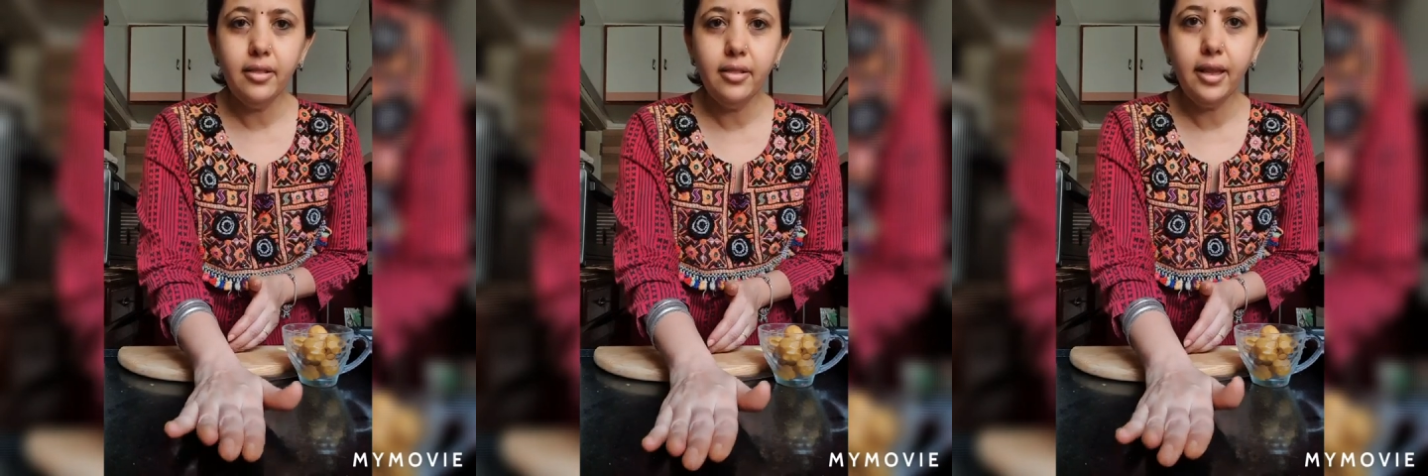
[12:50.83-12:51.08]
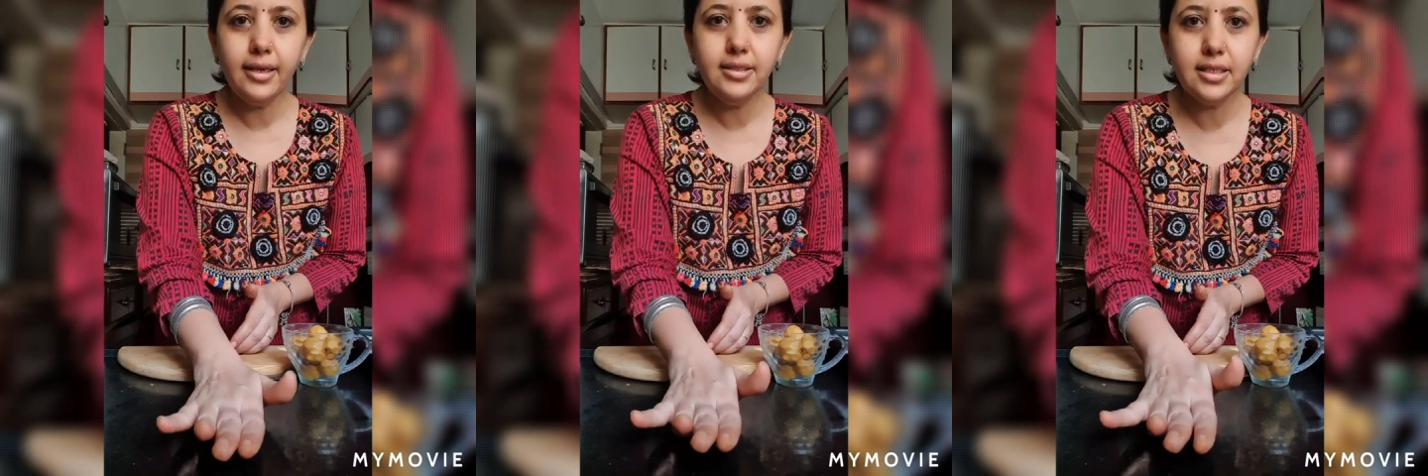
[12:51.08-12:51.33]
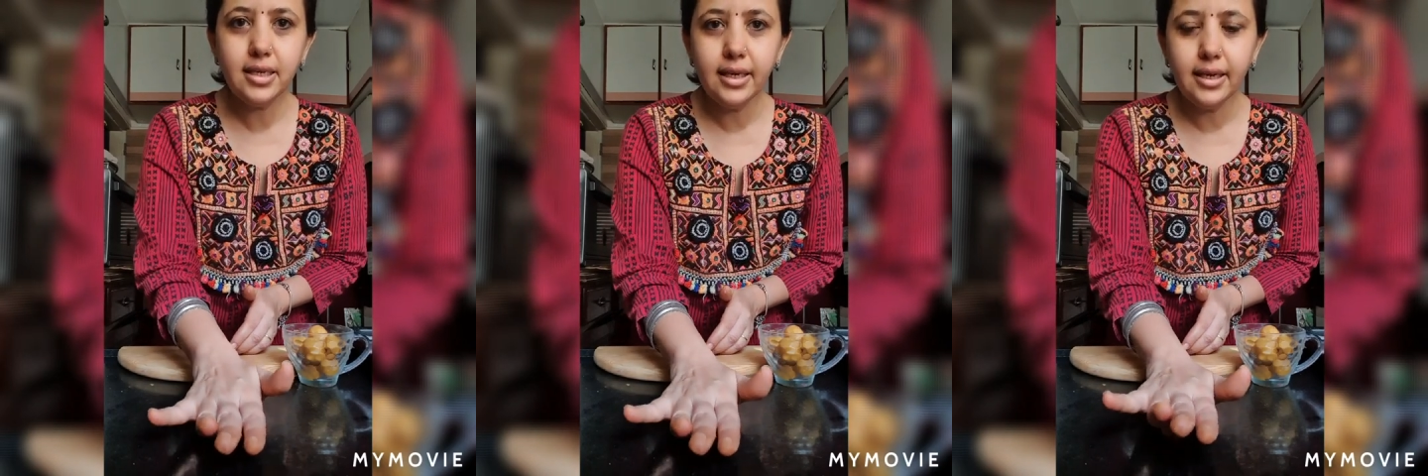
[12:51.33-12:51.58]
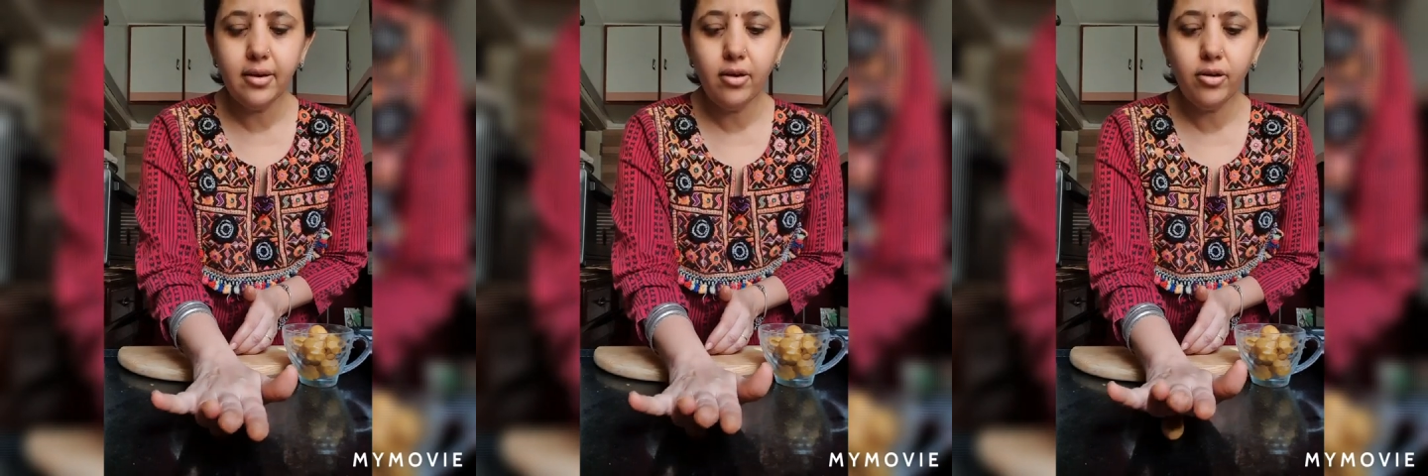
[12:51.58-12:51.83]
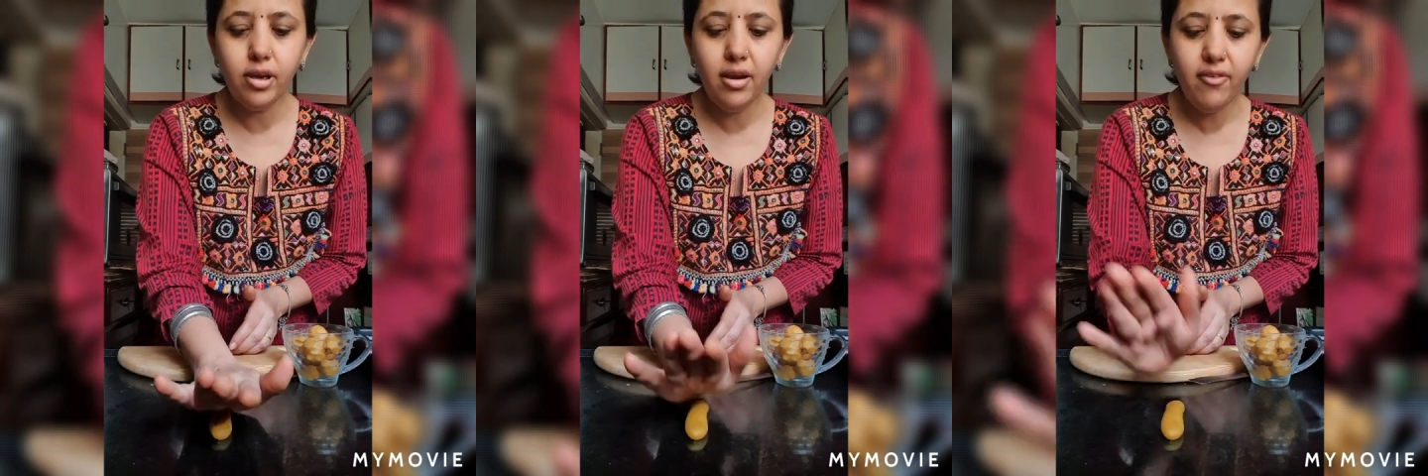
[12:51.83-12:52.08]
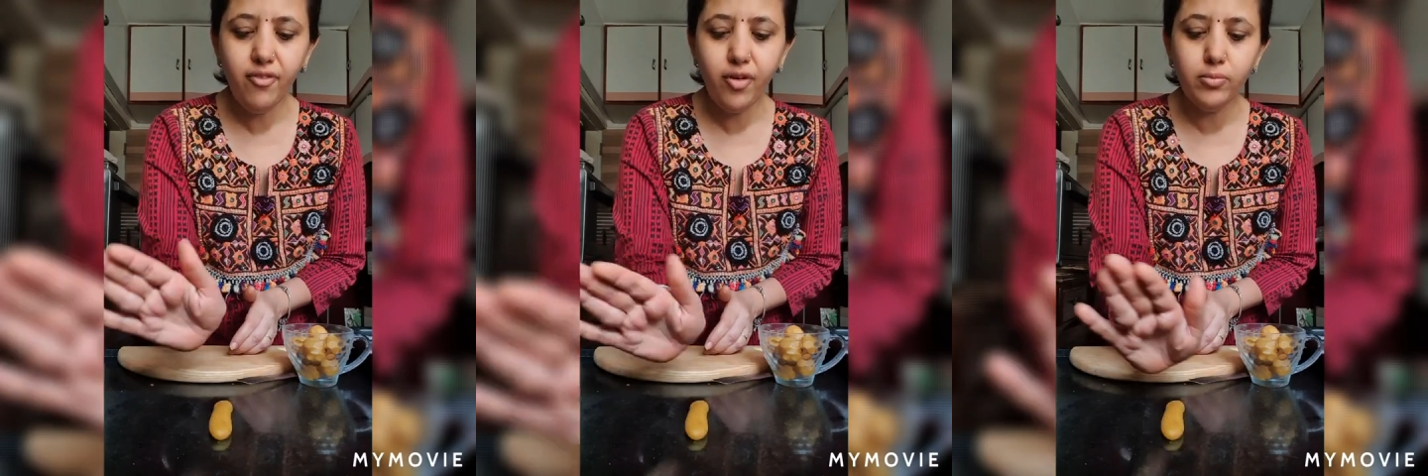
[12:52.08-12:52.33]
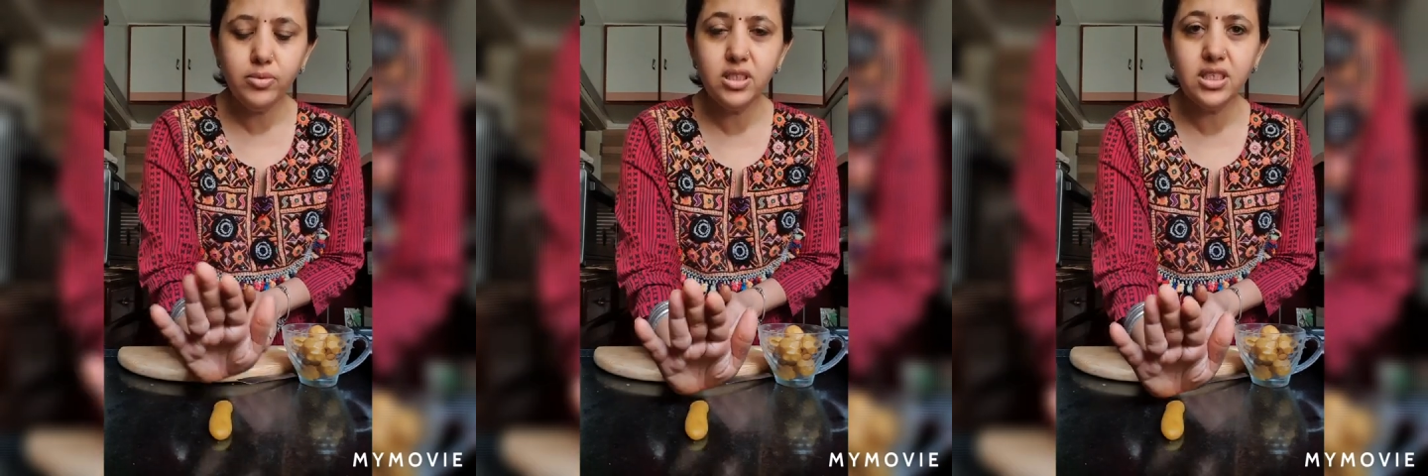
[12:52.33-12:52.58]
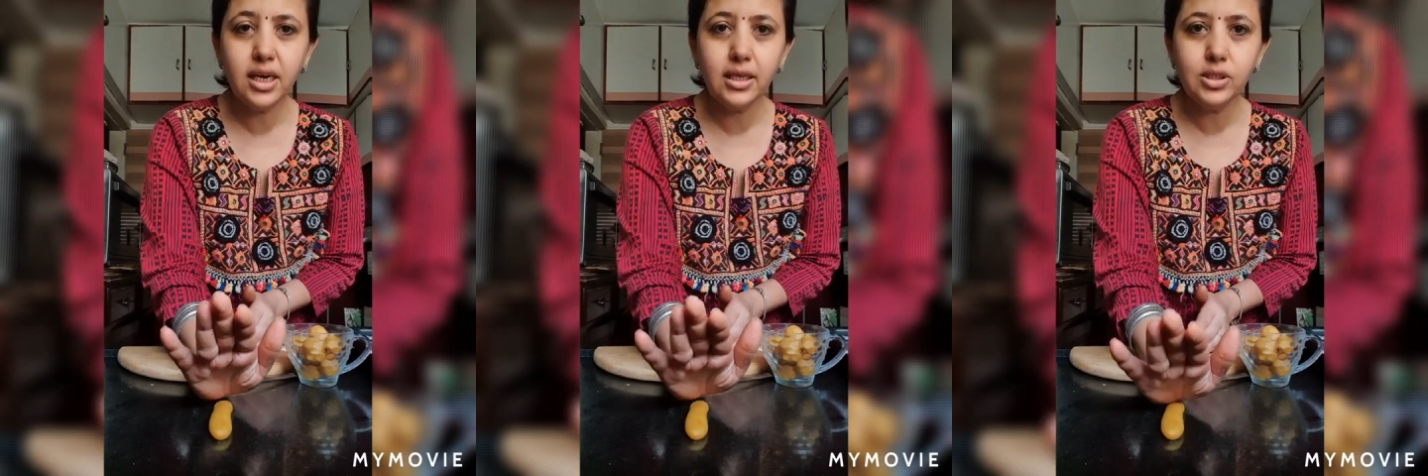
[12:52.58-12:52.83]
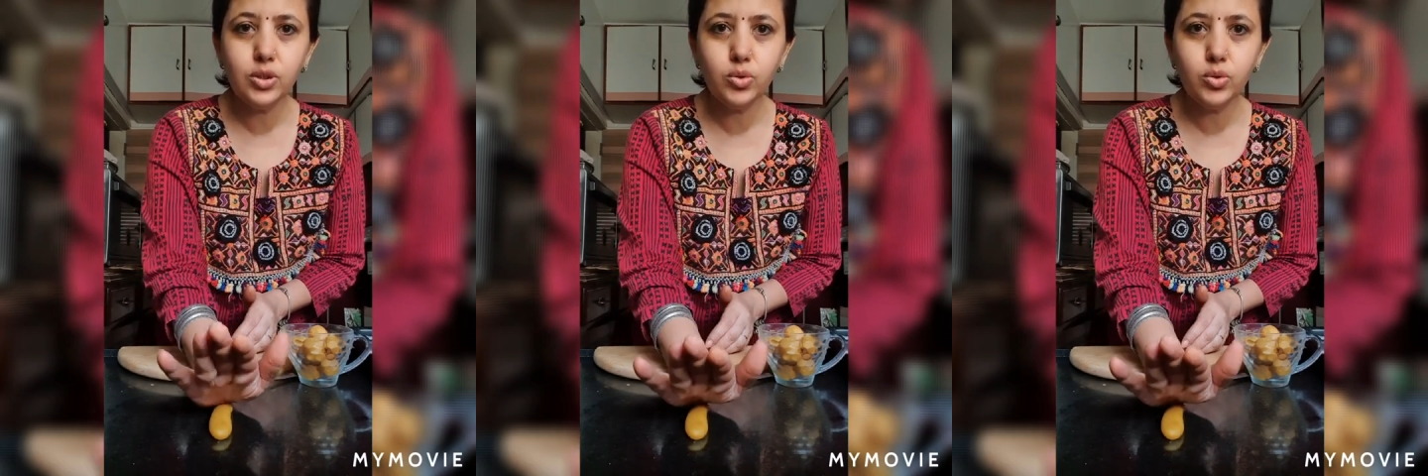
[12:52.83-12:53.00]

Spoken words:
nicely. Okay, from start